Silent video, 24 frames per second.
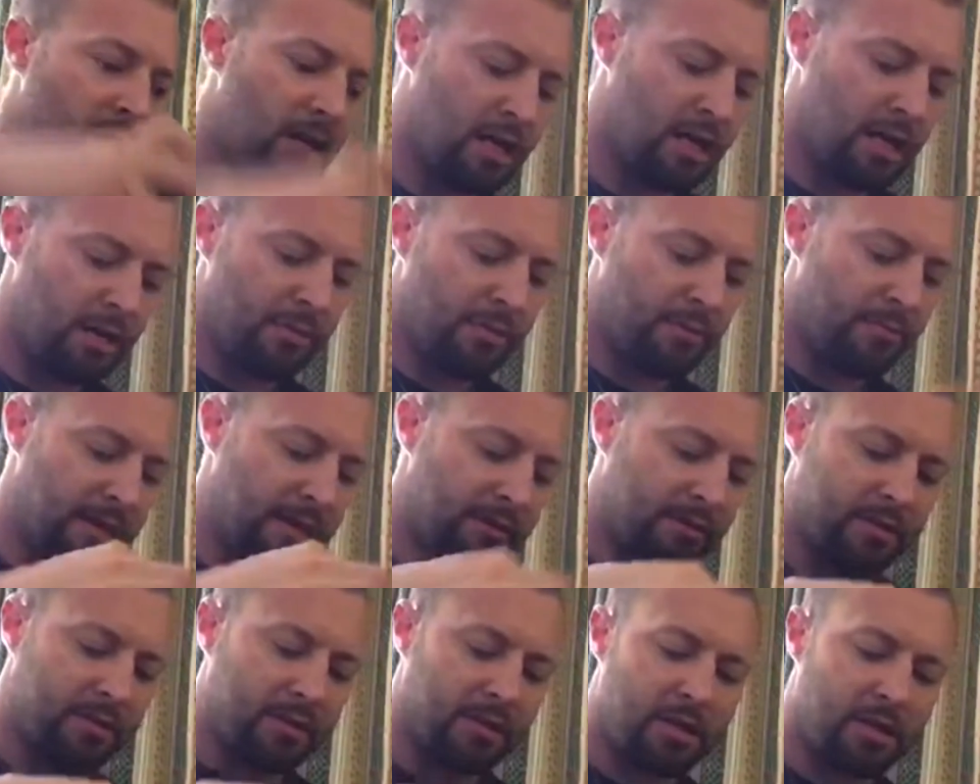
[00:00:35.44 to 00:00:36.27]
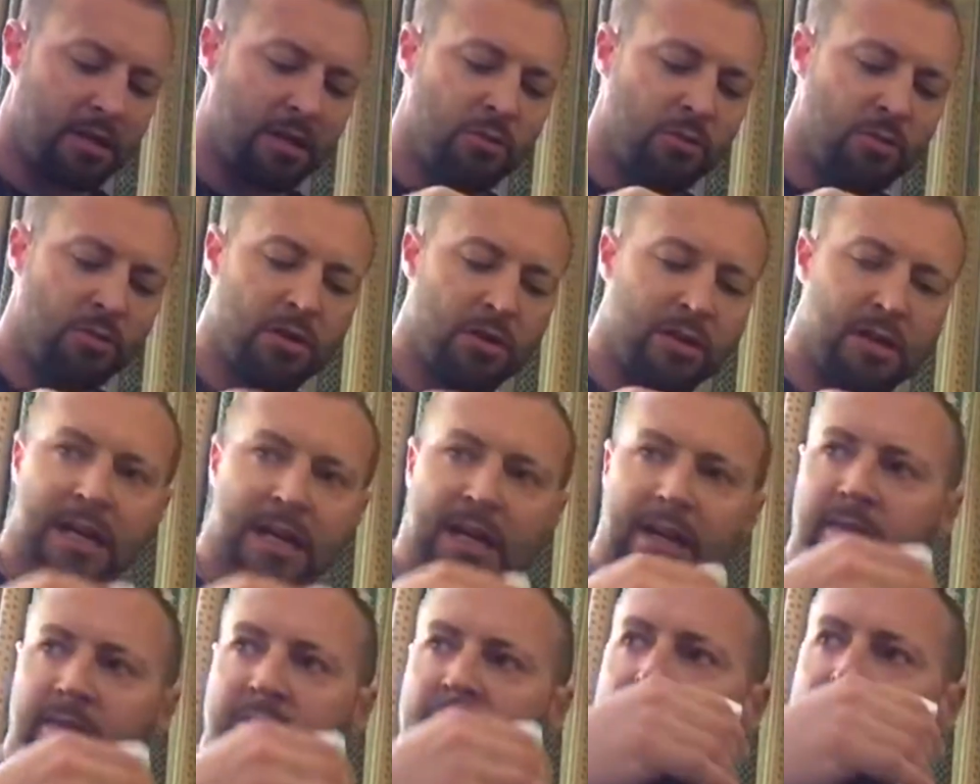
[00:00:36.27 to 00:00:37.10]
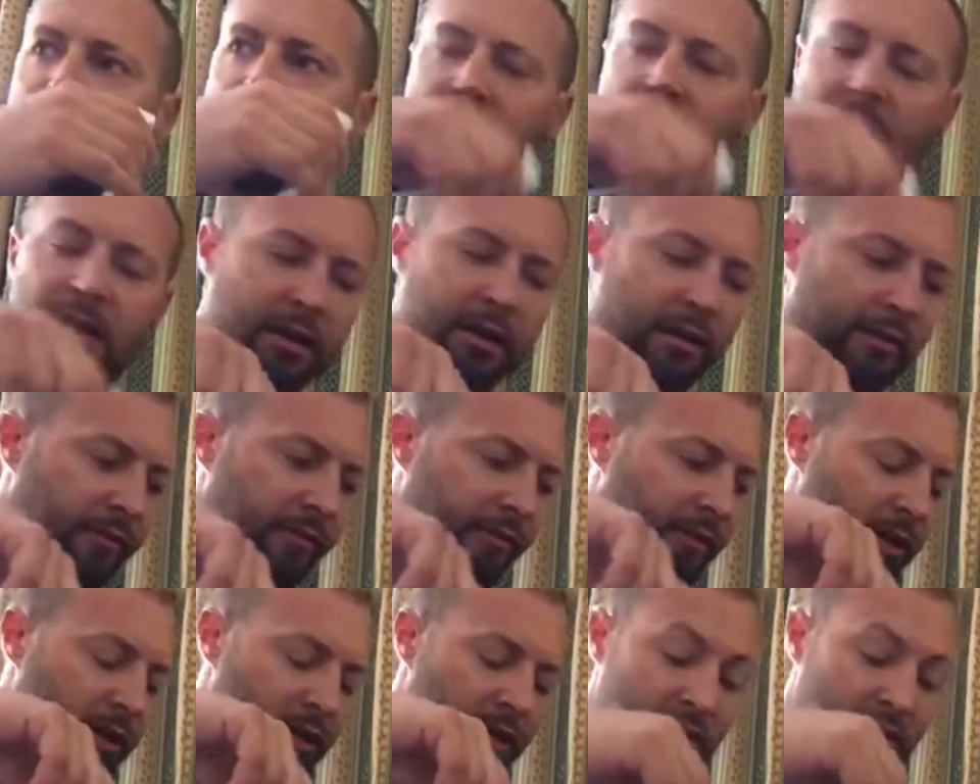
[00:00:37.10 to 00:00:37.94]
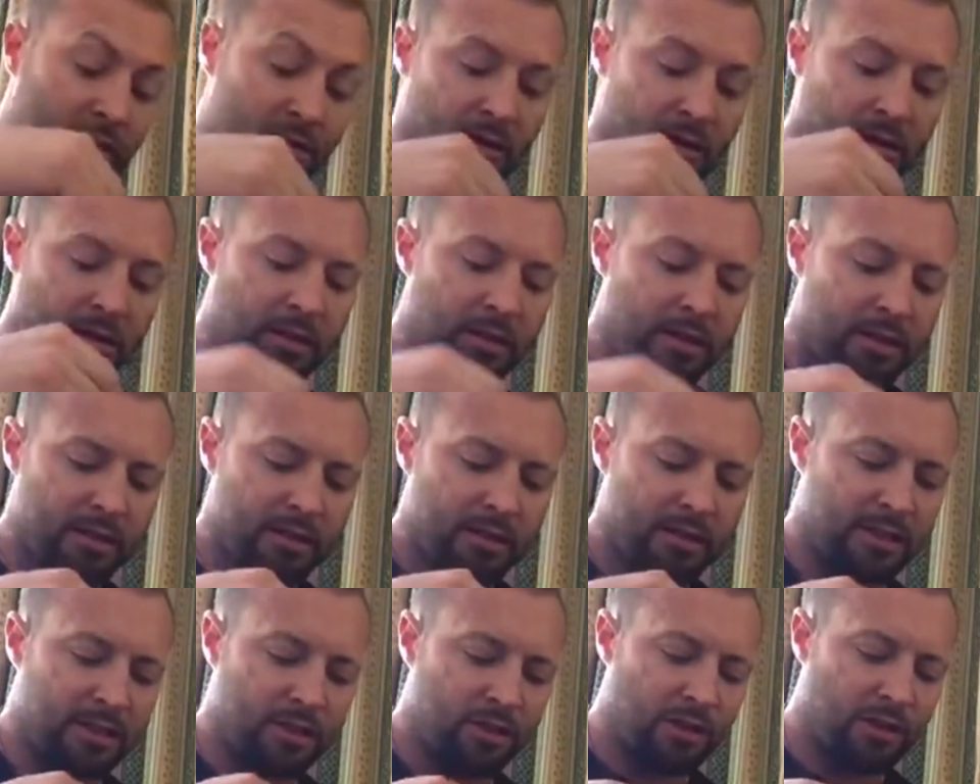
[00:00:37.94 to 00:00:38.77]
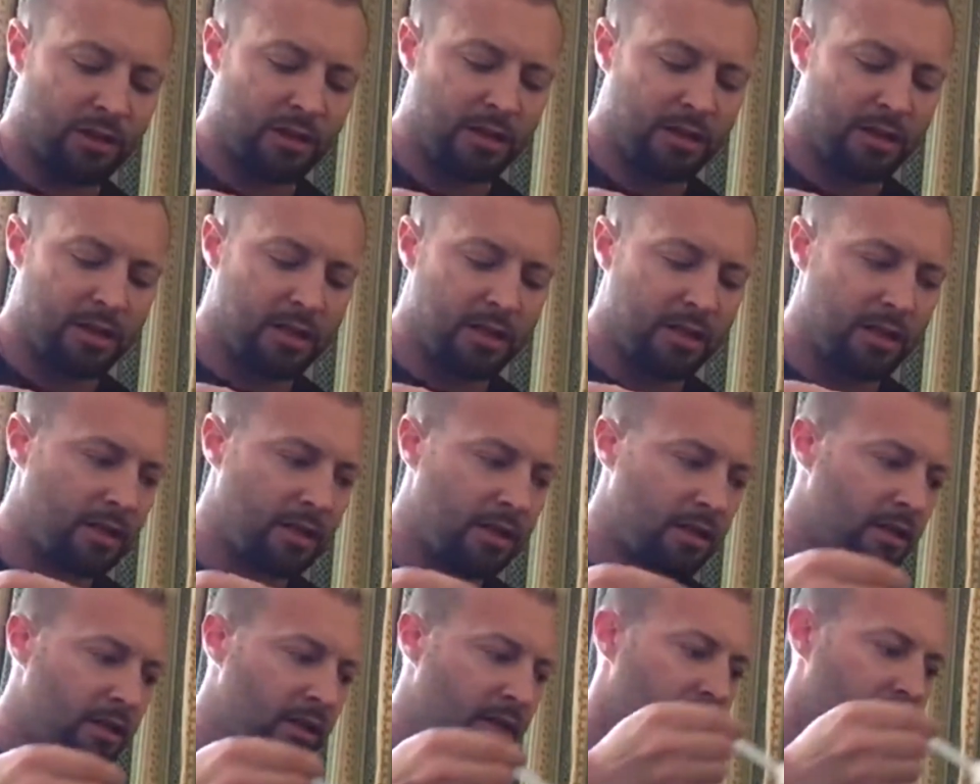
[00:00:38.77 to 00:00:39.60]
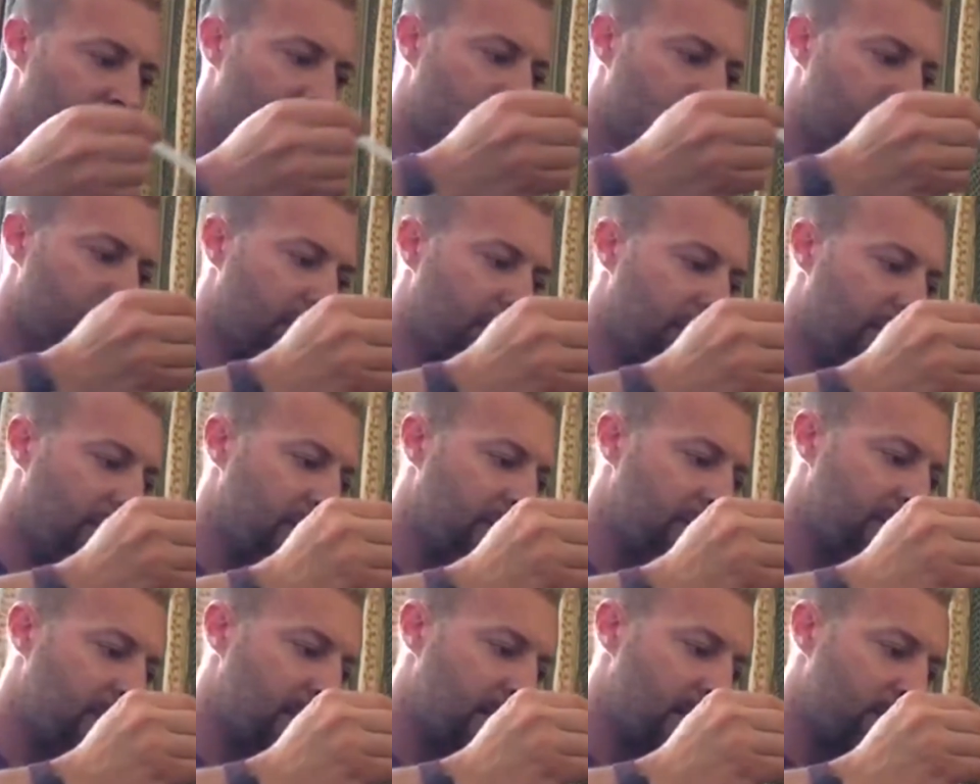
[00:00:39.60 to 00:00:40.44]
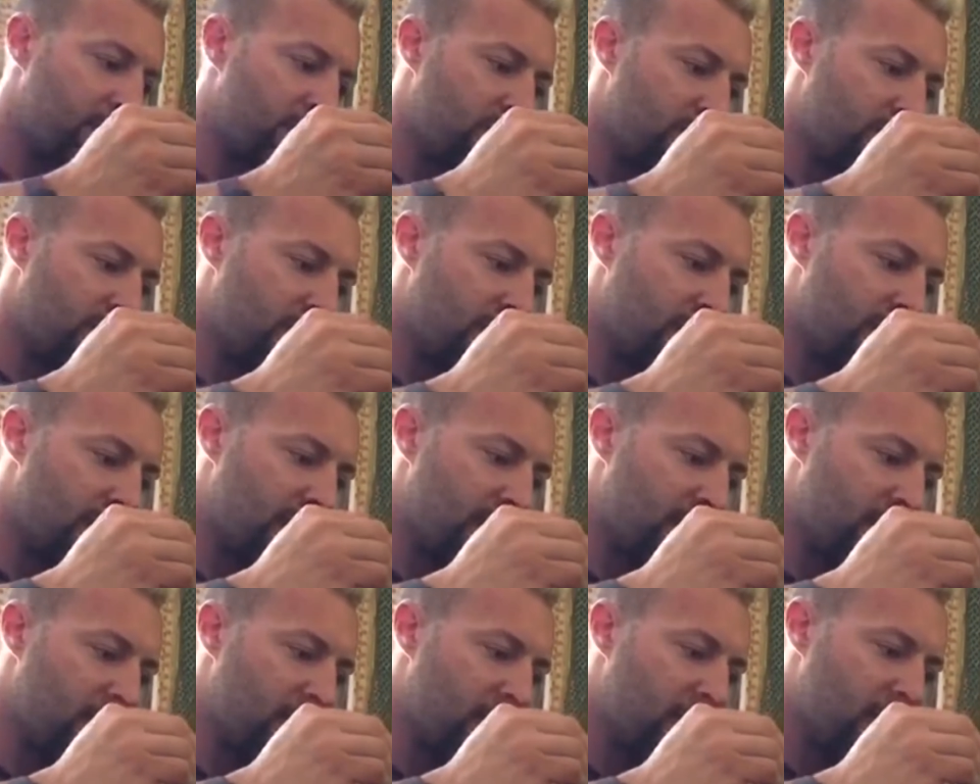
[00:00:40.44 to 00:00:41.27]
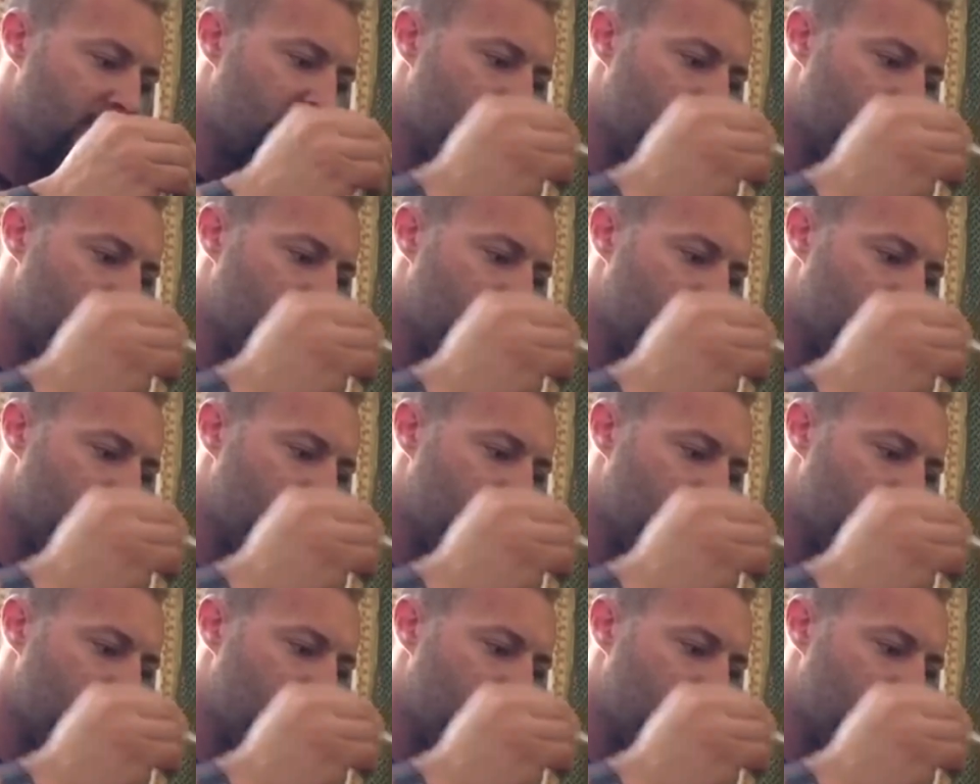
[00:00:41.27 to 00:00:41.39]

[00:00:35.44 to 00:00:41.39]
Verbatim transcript: I'm about to go work out. I've got the citrulline in here. Going to get a session in now.